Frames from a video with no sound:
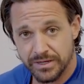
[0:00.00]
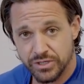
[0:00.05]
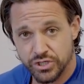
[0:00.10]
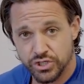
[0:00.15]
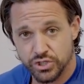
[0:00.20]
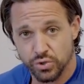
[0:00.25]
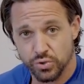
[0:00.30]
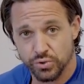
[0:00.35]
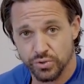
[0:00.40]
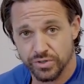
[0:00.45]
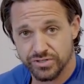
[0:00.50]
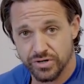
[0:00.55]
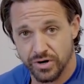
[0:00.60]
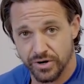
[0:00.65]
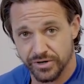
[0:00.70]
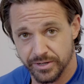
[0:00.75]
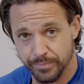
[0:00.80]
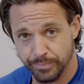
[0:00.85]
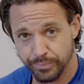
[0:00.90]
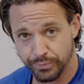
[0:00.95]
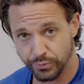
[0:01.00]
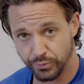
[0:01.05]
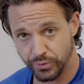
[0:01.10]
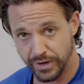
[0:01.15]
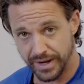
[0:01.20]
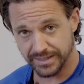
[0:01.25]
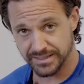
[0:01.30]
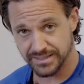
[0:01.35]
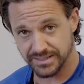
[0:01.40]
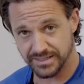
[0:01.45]
my shoulders are
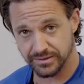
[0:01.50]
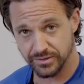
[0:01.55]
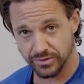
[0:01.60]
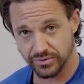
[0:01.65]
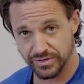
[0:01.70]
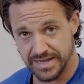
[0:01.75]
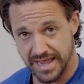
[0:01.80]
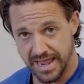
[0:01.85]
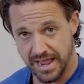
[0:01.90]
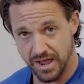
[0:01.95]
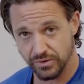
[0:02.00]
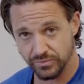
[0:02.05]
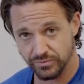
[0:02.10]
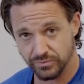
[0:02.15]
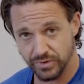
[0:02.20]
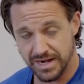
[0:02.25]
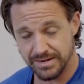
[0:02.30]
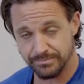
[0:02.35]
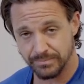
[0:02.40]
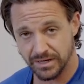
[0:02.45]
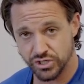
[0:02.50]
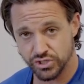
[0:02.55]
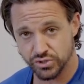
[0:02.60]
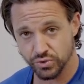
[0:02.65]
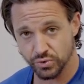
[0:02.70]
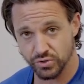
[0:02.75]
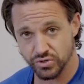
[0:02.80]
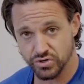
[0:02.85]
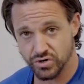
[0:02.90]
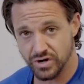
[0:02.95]
depressed. They're down, right? My
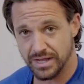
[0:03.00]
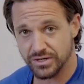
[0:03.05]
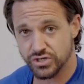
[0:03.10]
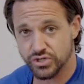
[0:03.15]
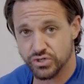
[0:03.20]
shoulders are not